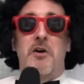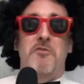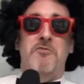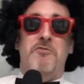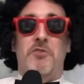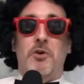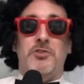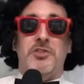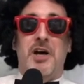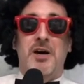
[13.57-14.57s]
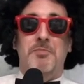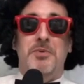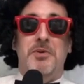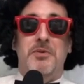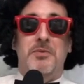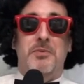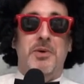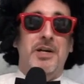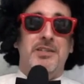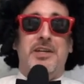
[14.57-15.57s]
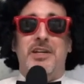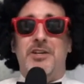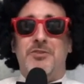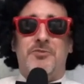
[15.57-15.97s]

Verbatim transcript: First up, we'll hear